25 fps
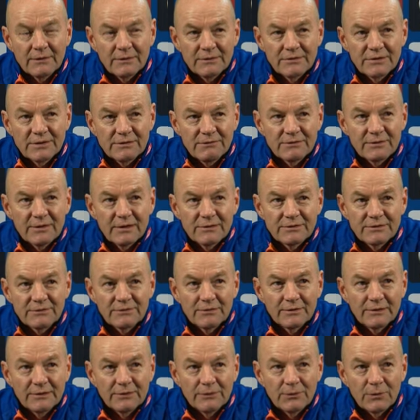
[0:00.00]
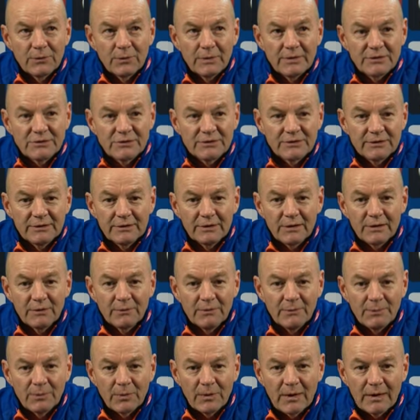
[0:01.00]
That's a really good question. Like,
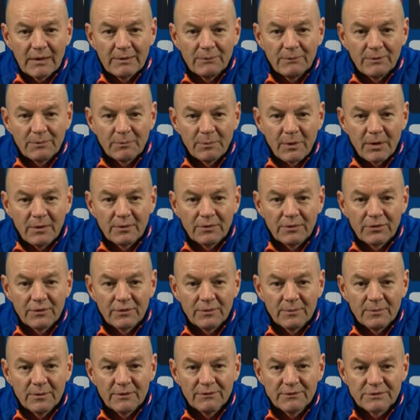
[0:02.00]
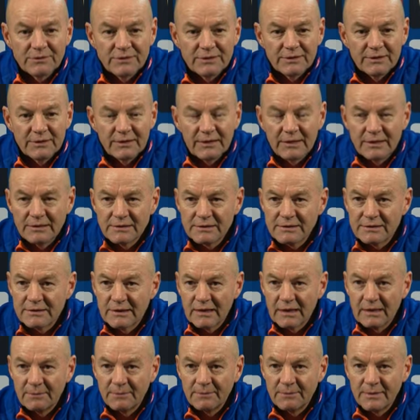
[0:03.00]
we played with both of them, obviously, against
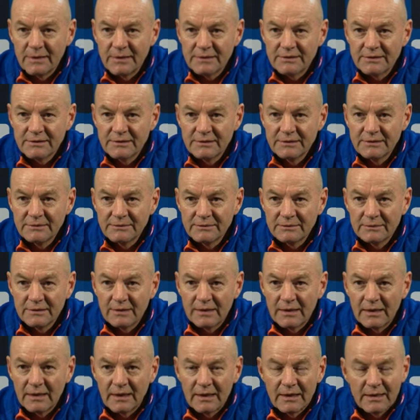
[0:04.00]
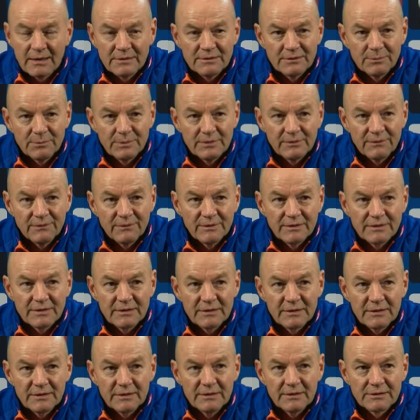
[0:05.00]
Essendon as a bit of an
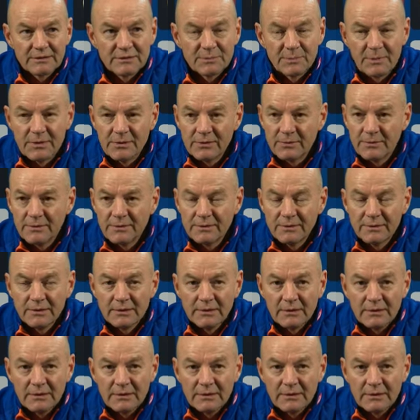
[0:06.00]
experiment.